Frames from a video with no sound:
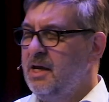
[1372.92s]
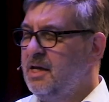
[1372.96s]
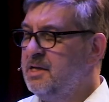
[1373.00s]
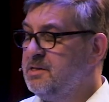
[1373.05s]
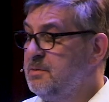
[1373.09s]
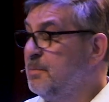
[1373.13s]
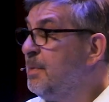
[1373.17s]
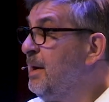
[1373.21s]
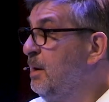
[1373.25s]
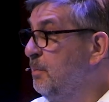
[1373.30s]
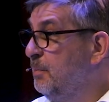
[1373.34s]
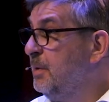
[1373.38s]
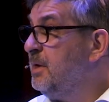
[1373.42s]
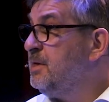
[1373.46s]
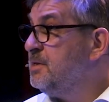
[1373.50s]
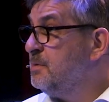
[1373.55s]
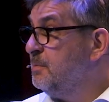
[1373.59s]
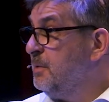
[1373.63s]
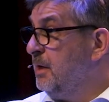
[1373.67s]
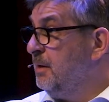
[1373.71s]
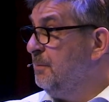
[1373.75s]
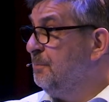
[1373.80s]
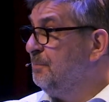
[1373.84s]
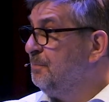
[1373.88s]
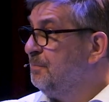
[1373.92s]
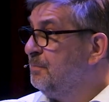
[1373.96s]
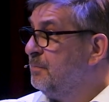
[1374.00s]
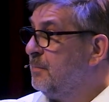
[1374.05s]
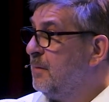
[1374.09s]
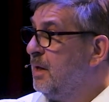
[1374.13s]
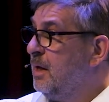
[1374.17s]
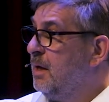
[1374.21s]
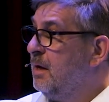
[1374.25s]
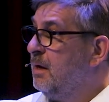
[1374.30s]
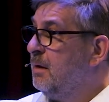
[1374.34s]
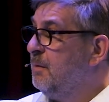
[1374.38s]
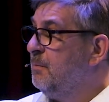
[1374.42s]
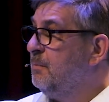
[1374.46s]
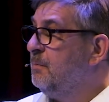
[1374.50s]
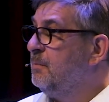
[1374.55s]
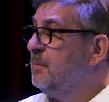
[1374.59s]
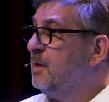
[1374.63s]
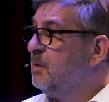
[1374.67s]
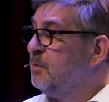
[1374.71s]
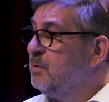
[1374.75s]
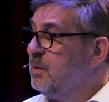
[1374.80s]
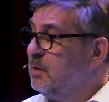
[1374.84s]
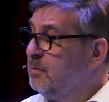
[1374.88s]
is about B2B.
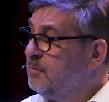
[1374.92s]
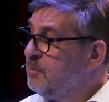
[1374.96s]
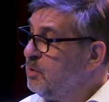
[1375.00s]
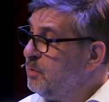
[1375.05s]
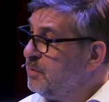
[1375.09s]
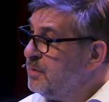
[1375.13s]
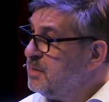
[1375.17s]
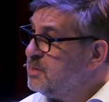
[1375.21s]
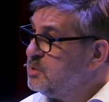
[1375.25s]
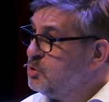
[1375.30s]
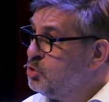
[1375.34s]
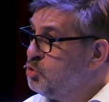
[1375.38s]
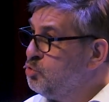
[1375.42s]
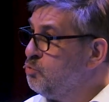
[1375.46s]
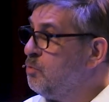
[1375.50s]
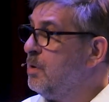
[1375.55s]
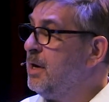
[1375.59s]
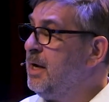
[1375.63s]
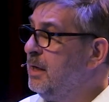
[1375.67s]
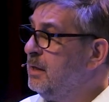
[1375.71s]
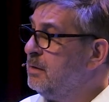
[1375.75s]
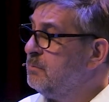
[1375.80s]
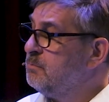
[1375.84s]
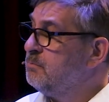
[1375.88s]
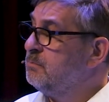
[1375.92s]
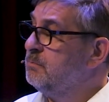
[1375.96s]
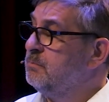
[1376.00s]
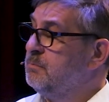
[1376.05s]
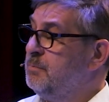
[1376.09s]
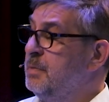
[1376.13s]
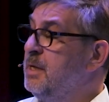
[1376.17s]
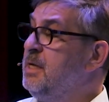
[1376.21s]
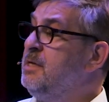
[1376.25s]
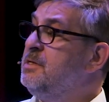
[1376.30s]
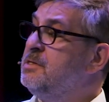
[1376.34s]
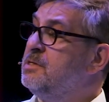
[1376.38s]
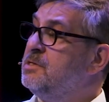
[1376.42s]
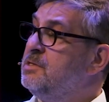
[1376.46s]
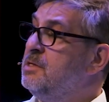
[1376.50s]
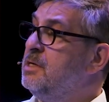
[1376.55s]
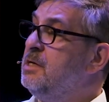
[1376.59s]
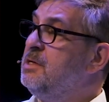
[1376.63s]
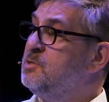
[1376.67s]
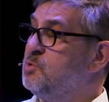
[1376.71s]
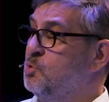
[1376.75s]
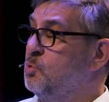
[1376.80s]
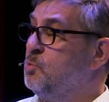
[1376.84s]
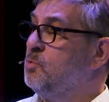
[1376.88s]
You know, you've got this great
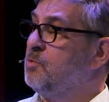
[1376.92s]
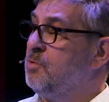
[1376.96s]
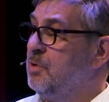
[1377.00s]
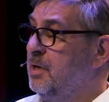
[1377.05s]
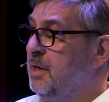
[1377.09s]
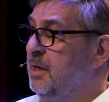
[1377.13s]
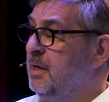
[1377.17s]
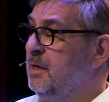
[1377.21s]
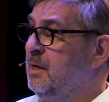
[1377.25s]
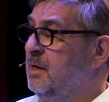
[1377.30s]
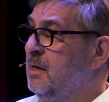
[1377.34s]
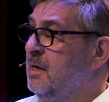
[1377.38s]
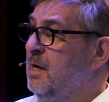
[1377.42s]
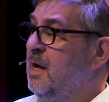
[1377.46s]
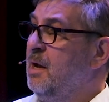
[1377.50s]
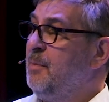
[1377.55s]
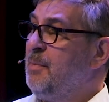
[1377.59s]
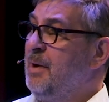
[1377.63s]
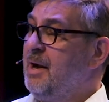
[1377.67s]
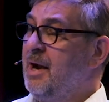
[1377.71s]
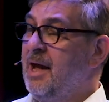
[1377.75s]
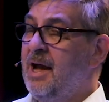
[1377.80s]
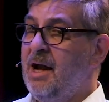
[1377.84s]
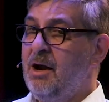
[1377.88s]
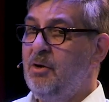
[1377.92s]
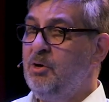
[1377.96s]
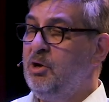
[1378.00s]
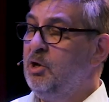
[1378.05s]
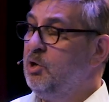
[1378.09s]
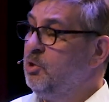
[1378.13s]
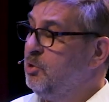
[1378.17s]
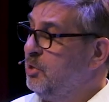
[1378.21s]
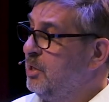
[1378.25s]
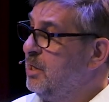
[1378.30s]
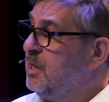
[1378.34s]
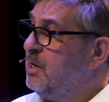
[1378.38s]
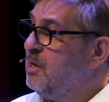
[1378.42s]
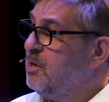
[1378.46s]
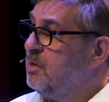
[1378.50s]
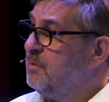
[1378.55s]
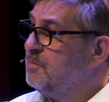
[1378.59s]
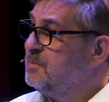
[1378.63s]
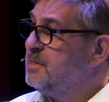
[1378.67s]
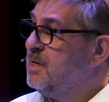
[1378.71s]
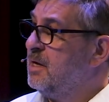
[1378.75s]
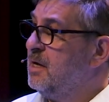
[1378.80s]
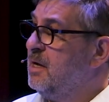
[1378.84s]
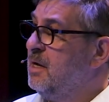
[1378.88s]
B2C story about how you're looking
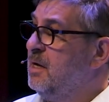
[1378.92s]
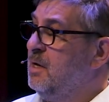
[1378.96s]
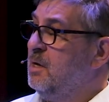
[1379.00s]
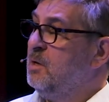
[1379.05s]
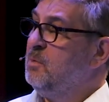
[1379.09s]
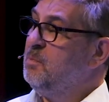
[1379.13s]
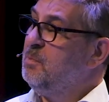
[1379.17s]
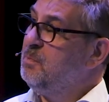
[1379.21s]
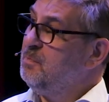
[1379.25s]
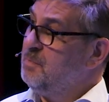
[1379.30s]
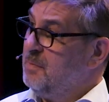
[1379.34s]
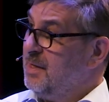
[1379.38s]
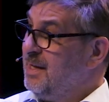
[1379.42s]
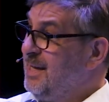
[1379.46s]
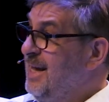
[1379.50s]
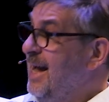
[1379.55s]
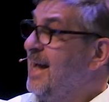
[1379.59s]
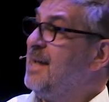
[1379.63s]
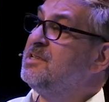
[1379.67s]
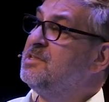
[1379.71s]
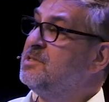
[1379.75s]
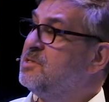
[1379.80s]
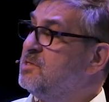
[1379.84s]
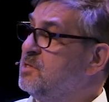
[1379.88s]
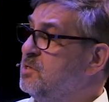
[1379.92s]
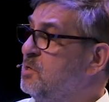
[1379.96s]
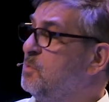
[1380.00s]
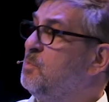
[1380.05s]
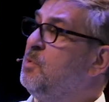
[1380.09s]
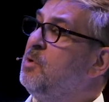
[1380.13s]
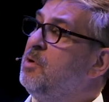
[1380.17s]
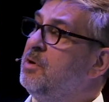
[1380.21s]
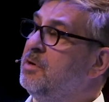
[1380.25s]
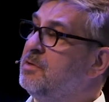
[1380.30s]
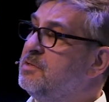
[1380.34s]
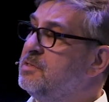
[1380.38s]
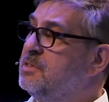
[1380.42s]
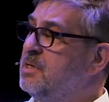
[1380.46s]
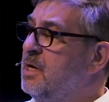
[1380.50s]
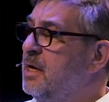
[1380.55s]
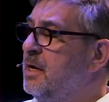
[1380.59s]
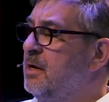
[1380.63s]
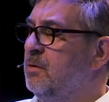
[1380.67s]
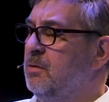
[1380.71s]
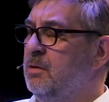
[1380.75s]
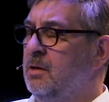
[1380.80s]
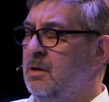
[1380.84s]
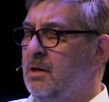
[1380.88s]
after the guests at the point of
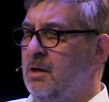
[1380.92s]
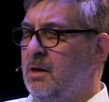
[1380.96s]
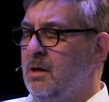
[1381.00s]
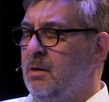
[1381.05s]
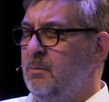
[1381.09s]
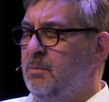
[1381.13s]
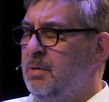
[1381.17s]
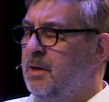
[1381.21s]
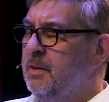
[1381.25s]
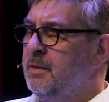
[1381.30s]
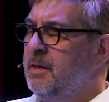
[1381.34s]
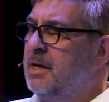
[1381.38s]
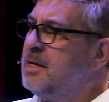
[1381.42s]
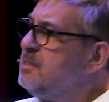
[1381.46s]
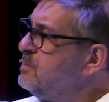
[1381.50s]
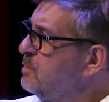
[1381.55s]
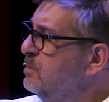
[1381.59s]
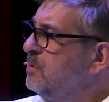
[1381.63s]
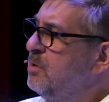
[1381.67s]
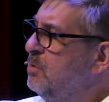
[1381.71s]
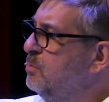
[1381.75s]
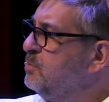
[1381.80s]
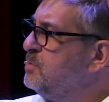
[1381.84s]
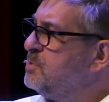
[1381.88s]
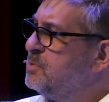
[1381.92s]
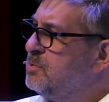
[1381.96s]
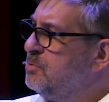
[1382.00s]
sale. But that's not the whole